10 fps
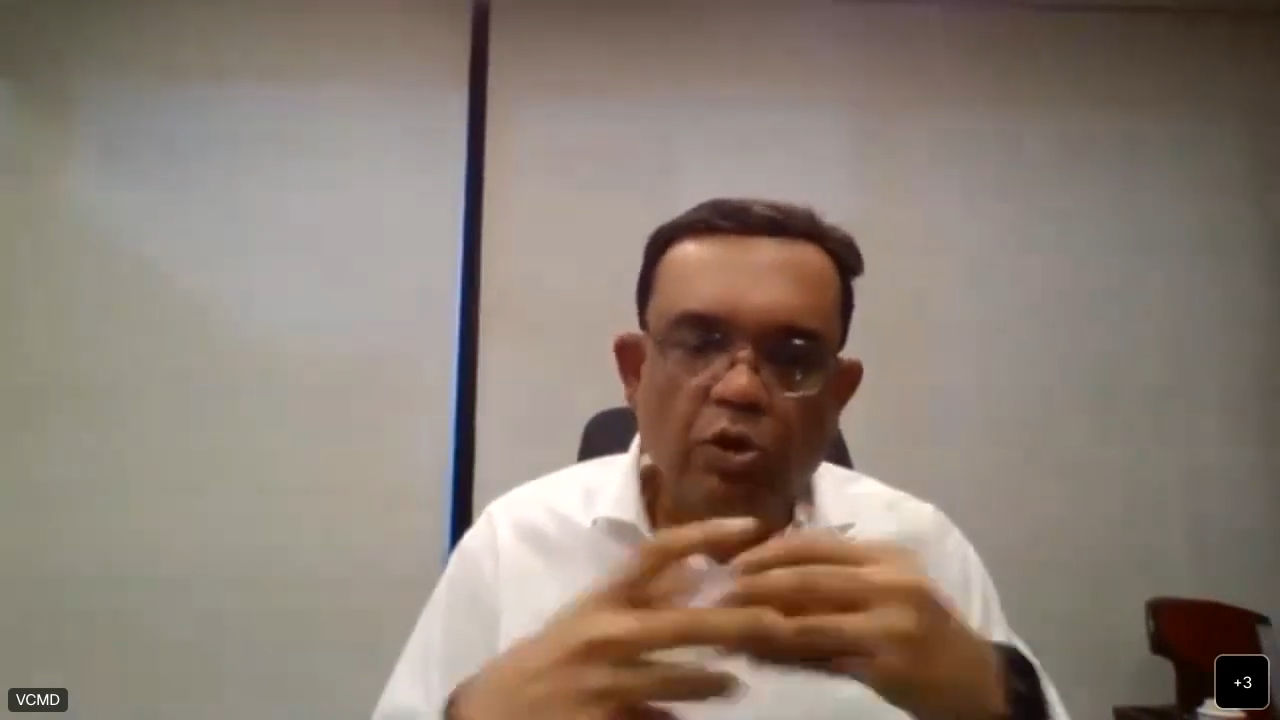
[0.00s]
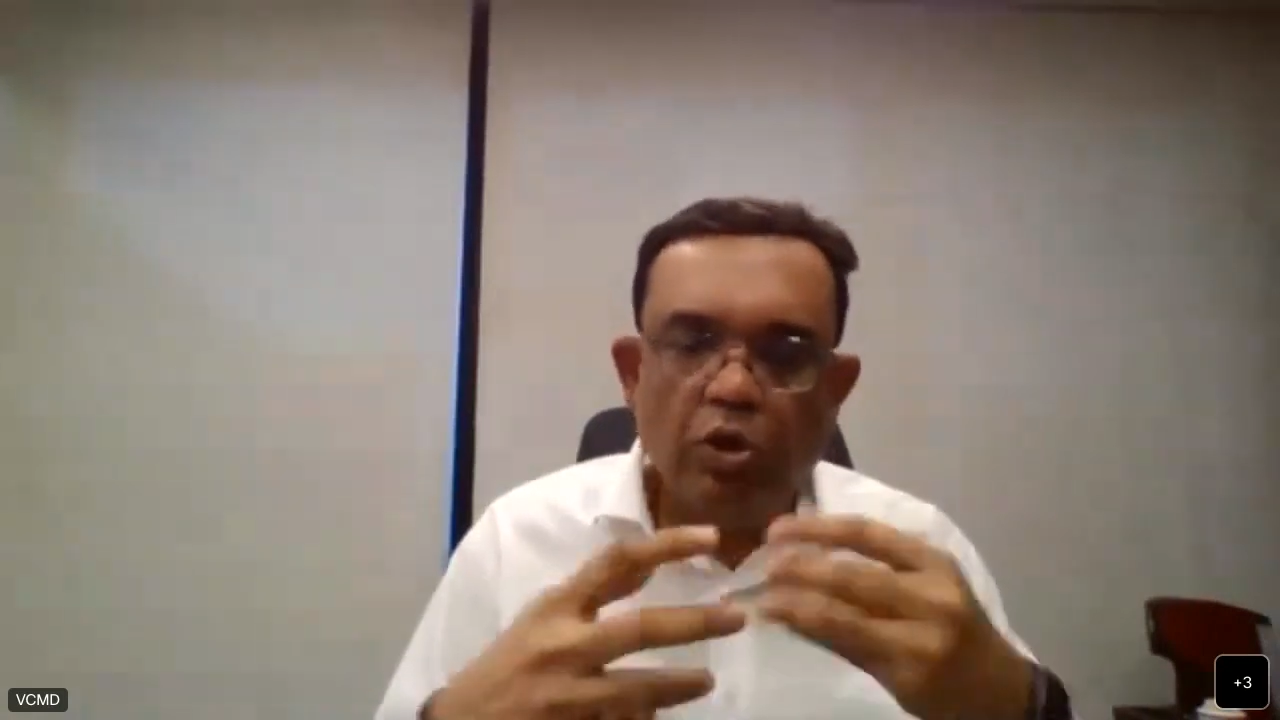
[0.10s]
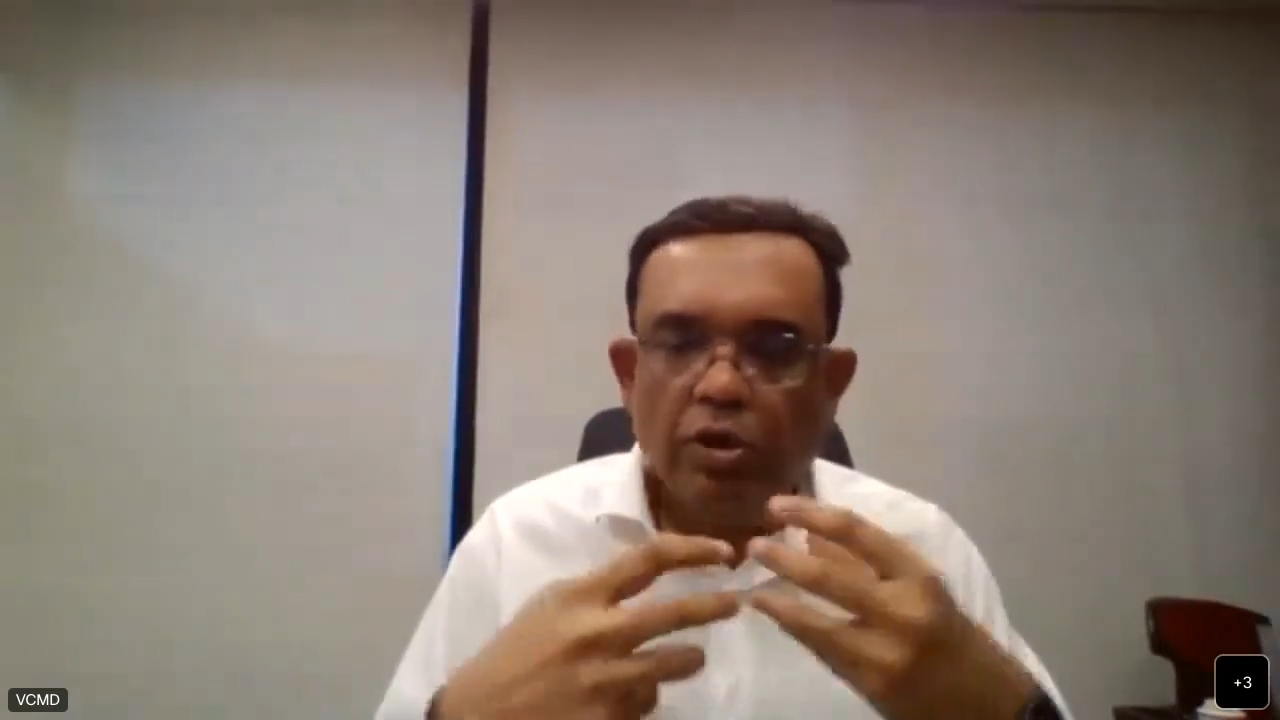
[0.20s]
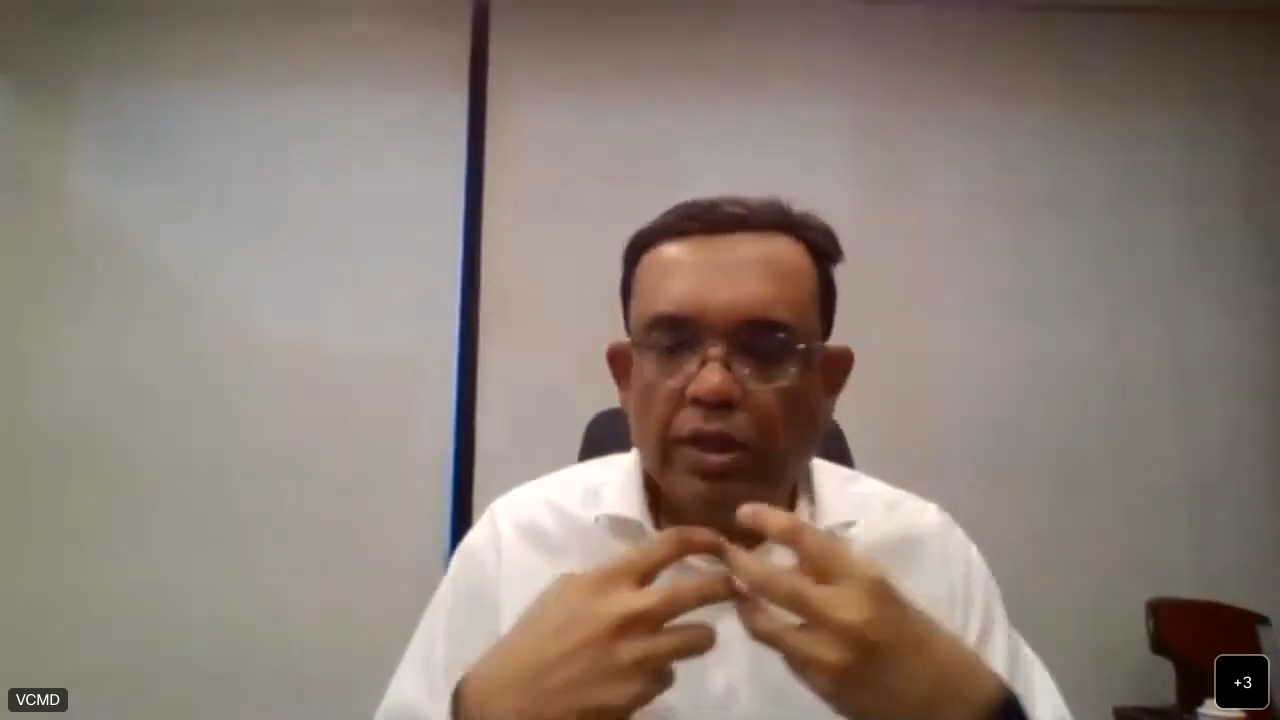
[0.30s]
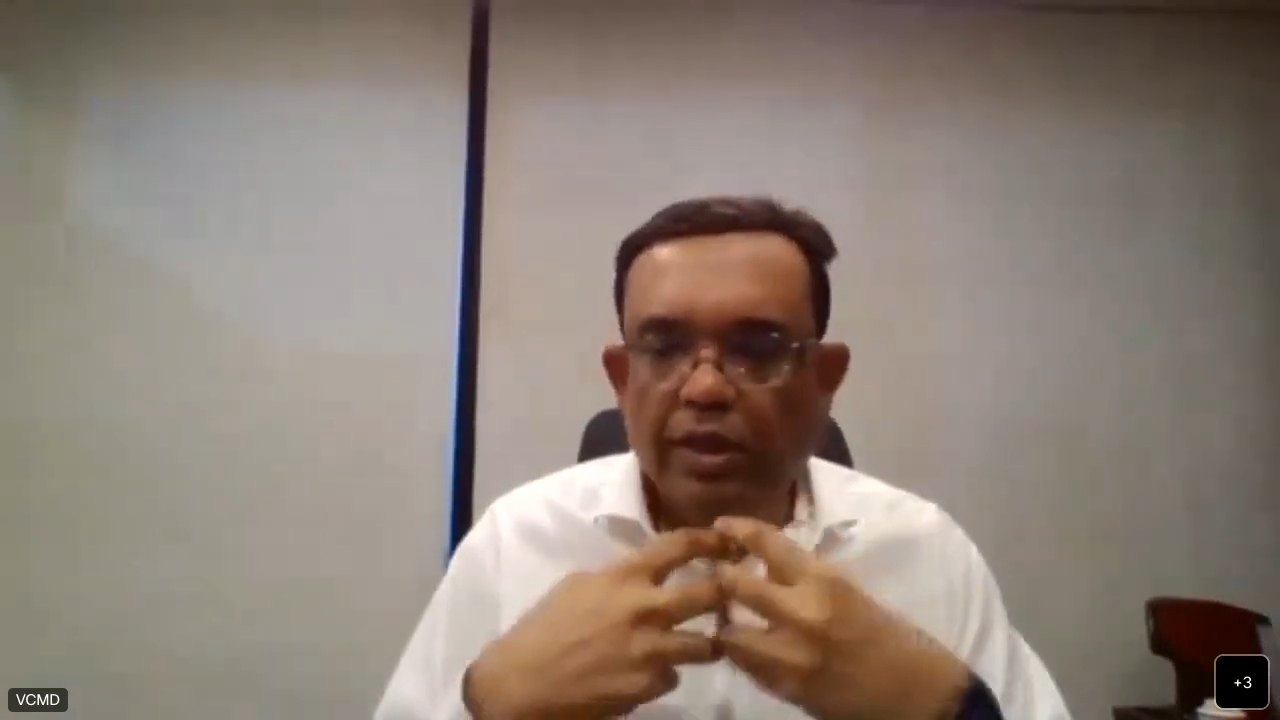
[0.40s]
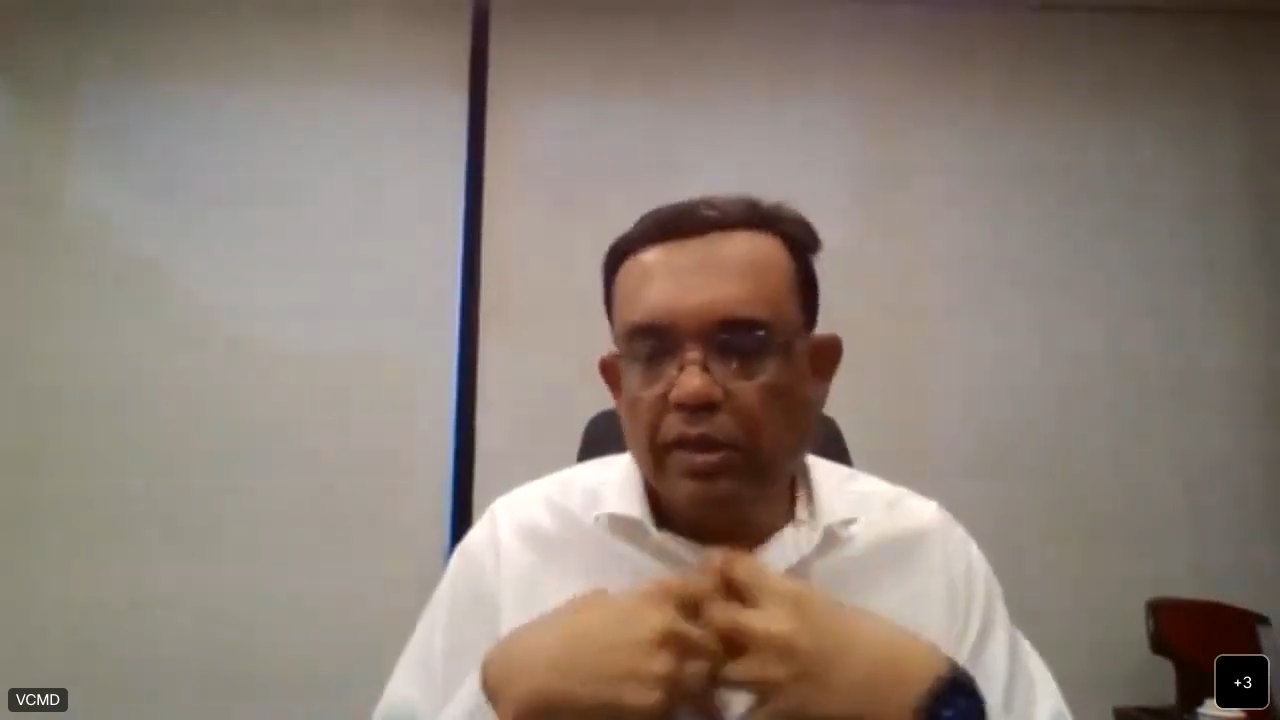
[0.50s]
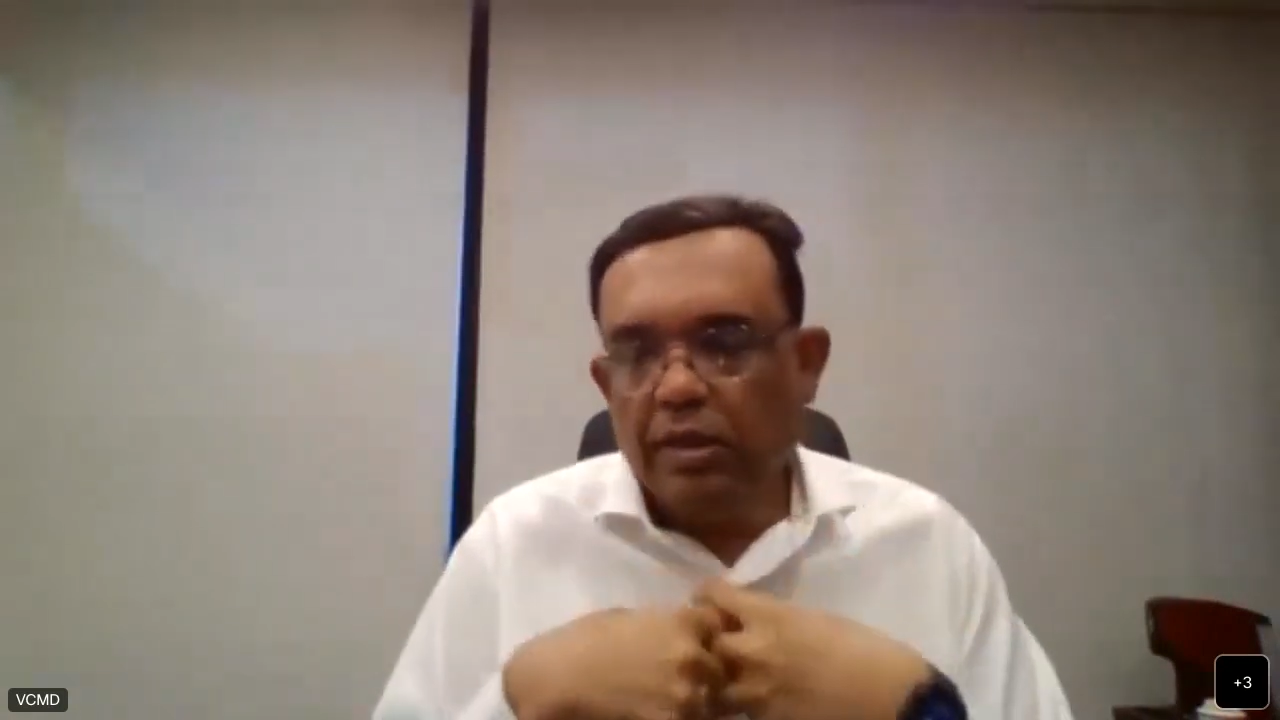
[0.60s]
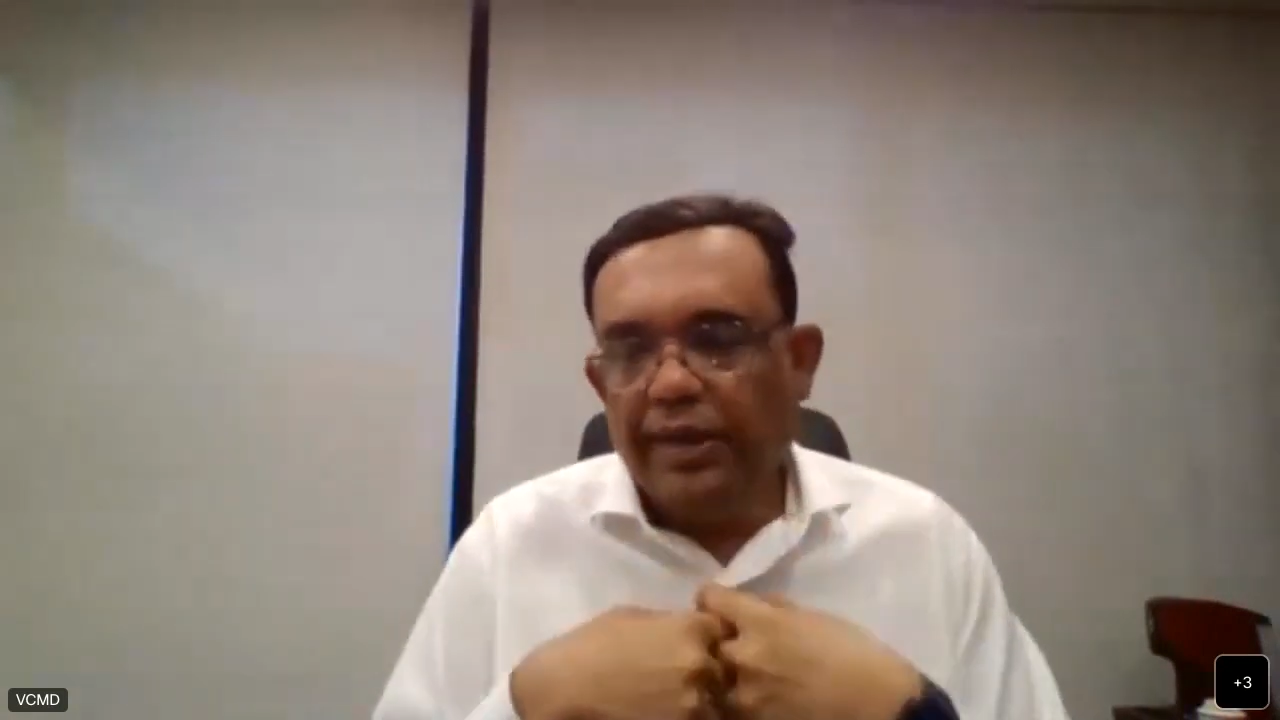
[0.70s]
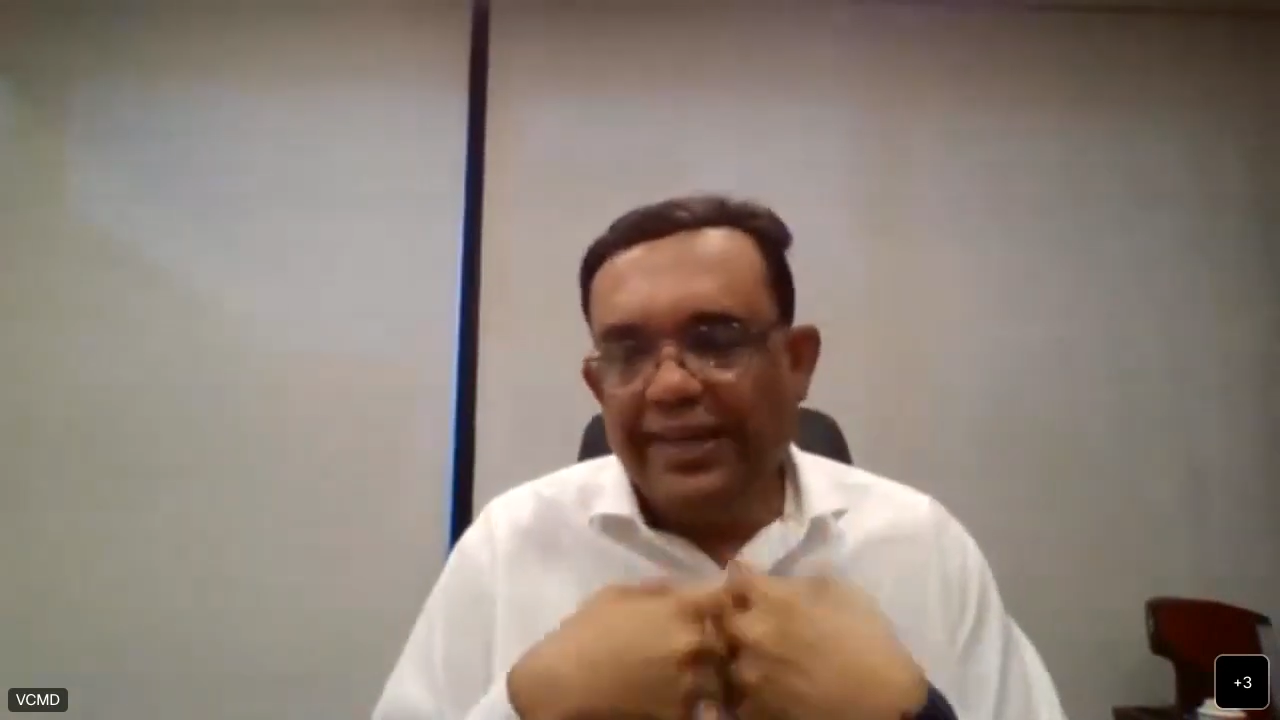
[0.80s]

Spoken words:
the